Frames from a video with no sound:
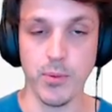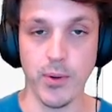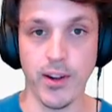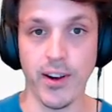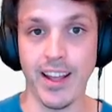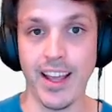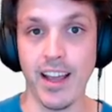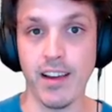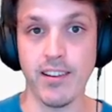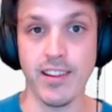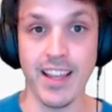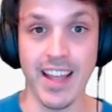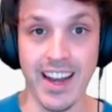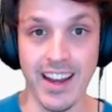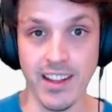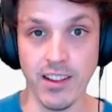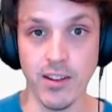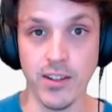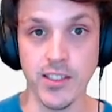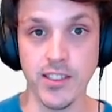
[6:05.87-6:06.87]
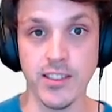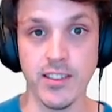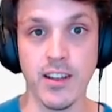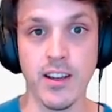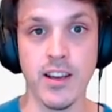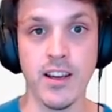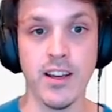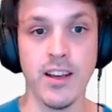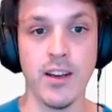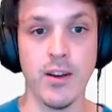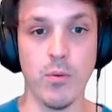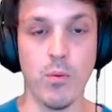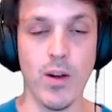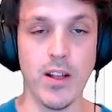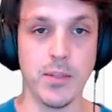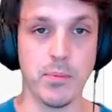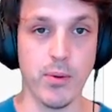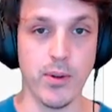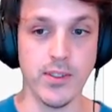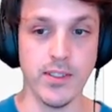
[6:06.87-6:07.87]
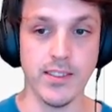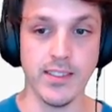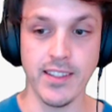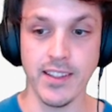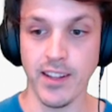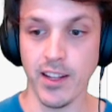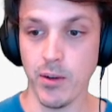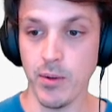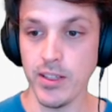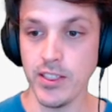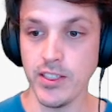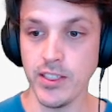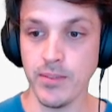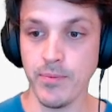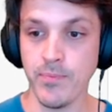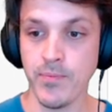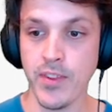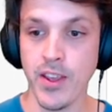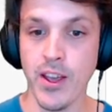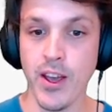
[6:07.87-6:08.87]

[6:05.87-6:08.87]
We're not going to calculate any loss while it's processing the question,